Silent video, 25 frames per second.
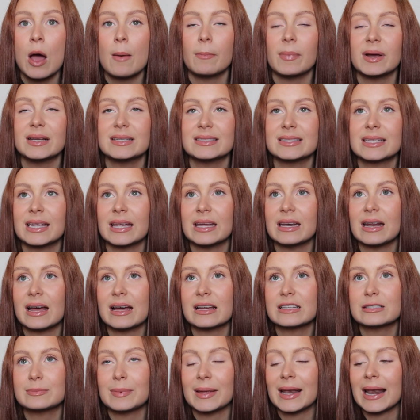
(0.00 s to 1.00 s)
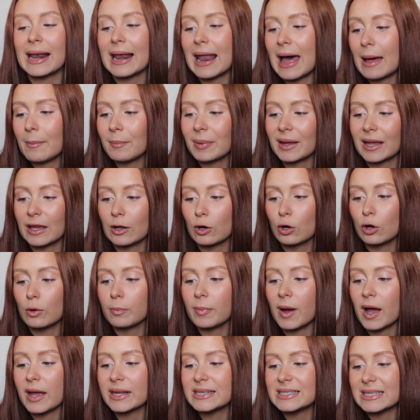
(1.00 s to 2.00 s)
My skin has been lapping it up.
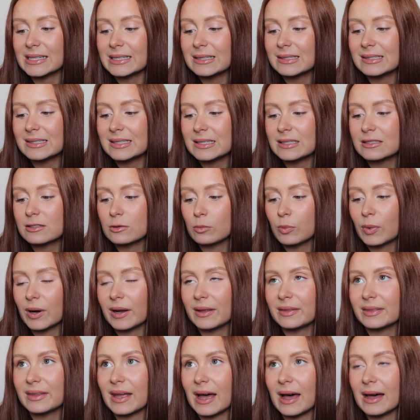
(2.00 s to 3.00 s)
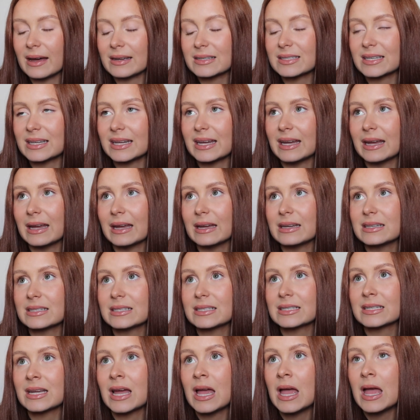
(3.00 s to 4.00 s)
I did see somewhere that
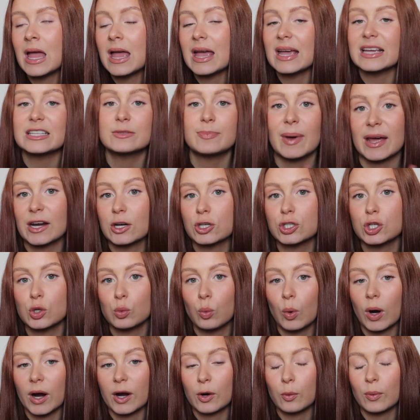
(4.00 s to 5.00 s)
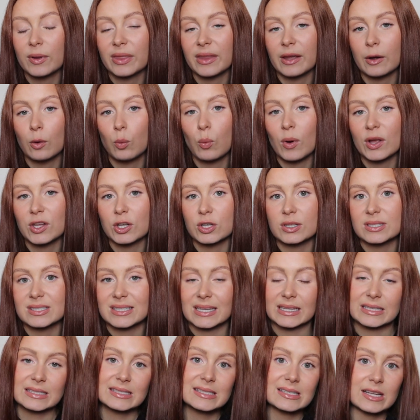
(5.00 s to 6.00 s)
it is better to work with it when your
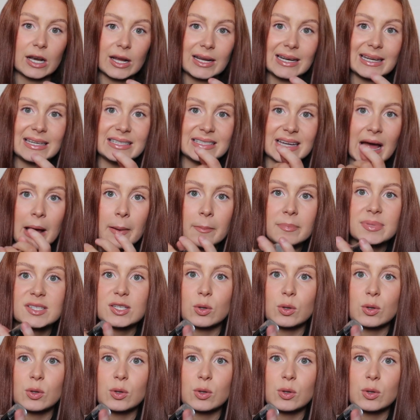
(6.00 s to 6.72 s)
skin's slightly damp.